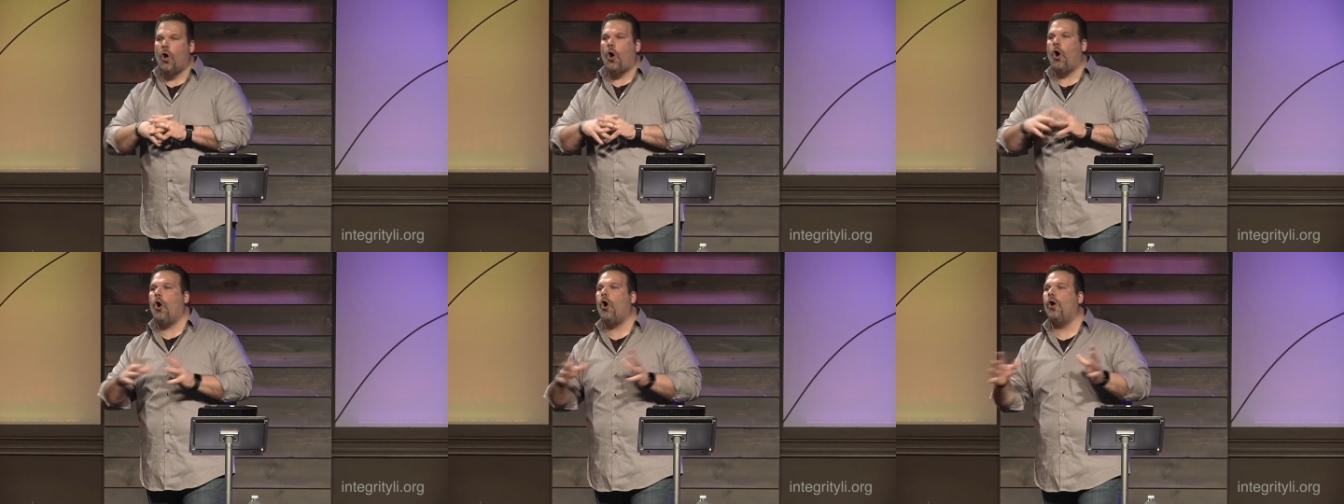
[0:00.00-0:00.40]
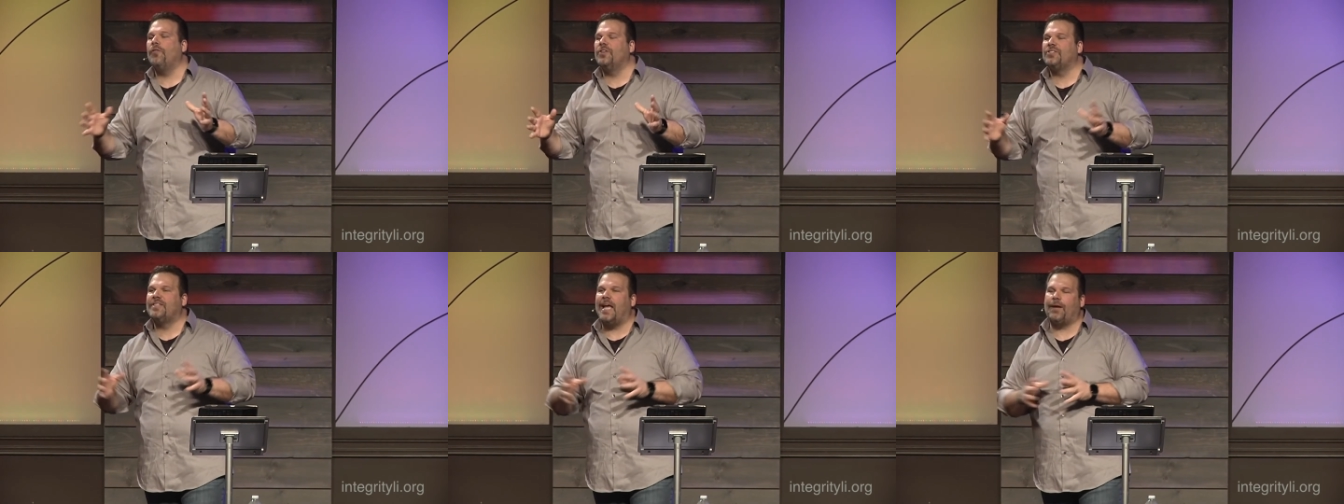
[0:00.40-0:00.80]
all
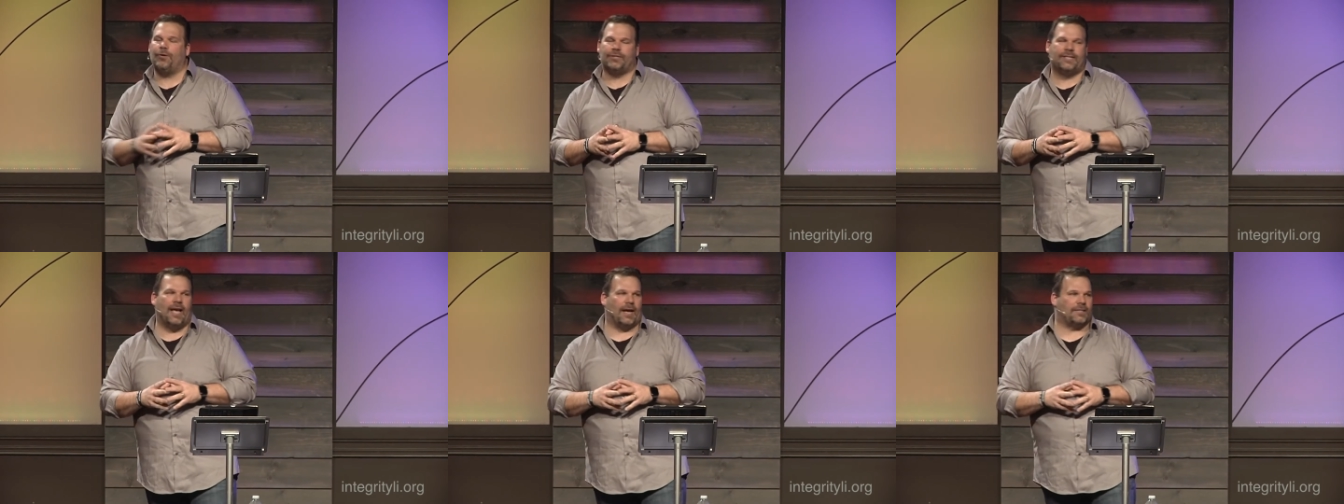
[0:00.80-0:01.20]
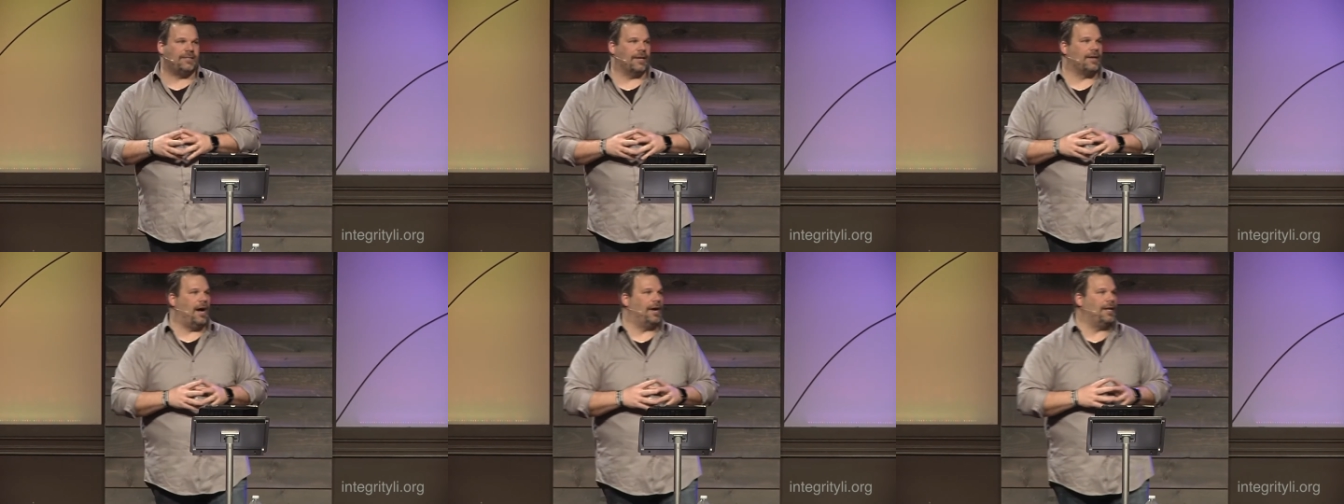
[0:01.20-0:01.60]
the sacred
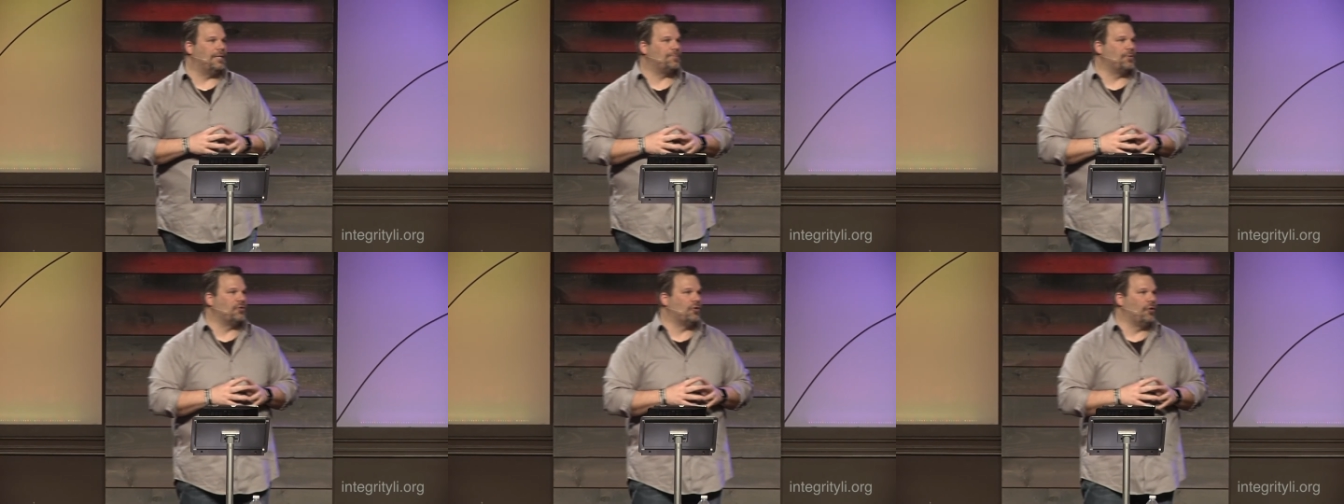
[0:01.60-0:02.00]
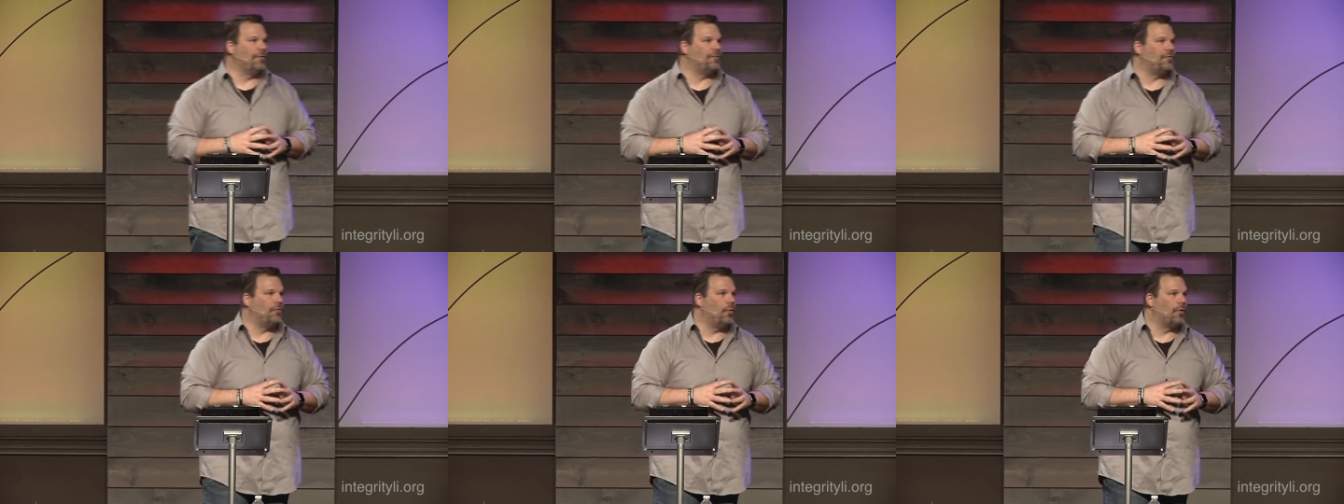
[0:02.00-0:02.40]
texts that God has
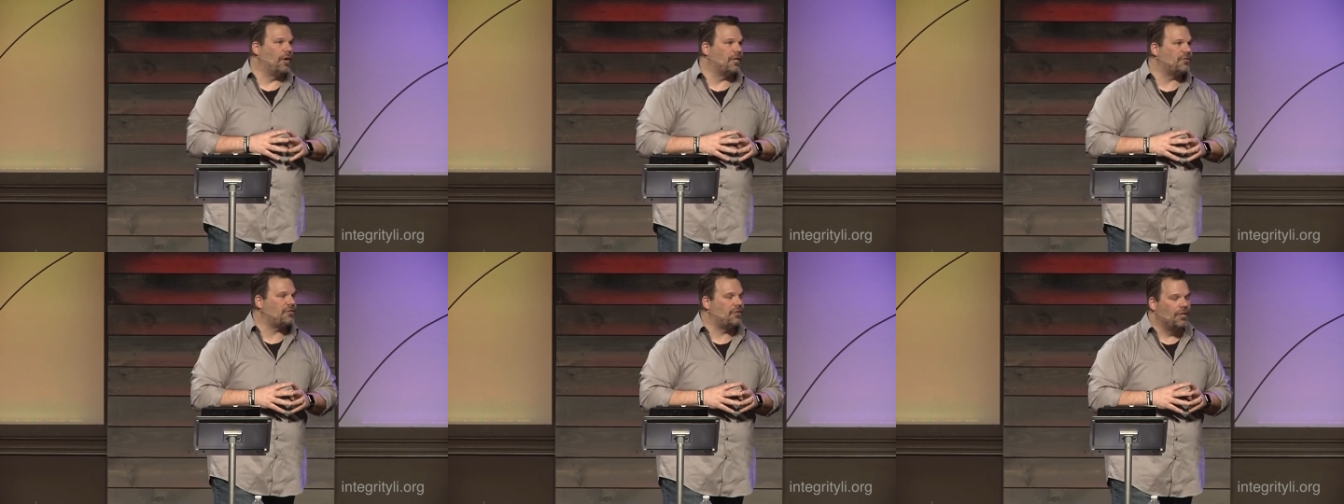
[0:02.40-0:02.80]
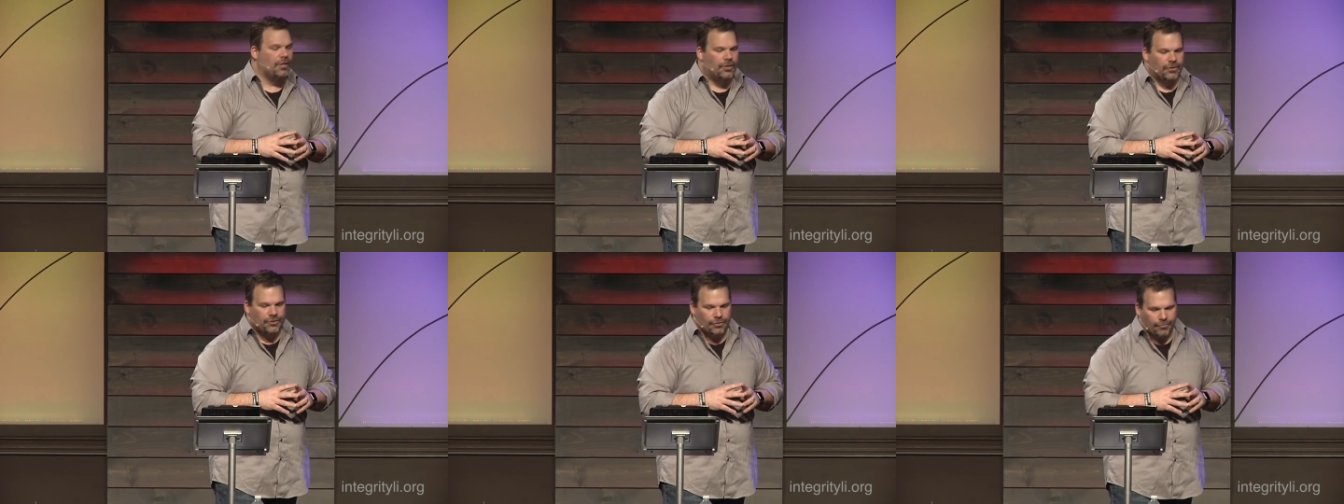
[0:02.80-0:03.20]
preserved for us
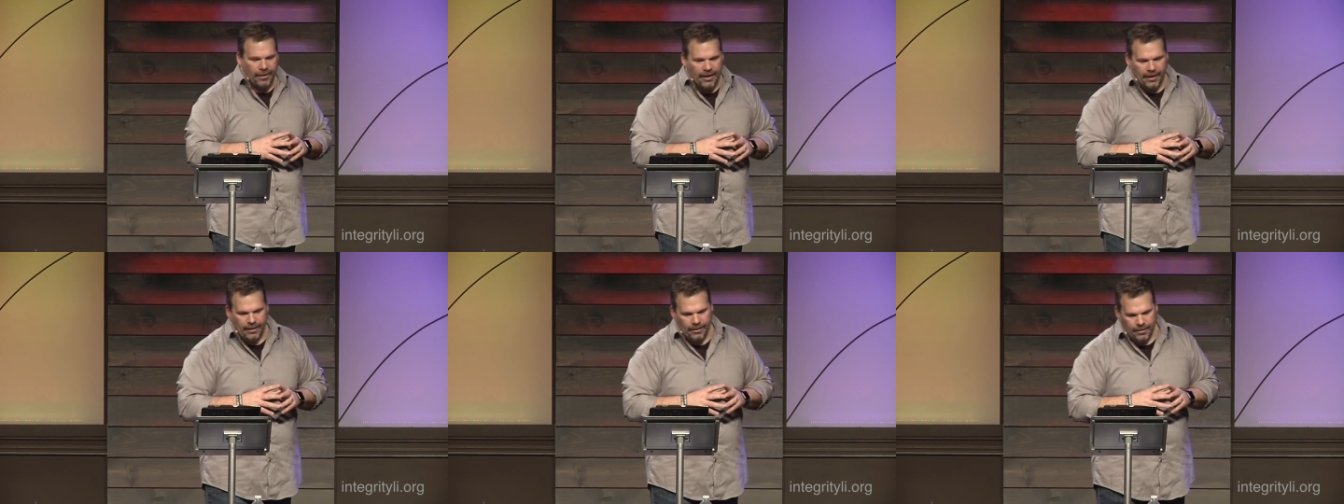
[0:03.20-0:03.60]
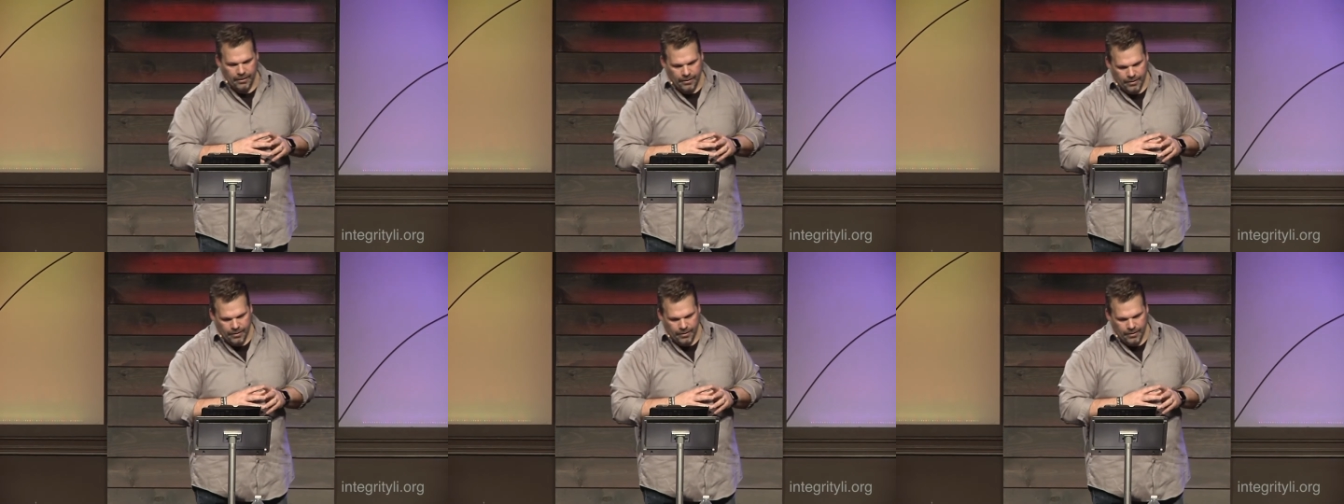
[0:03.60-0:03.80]
to read.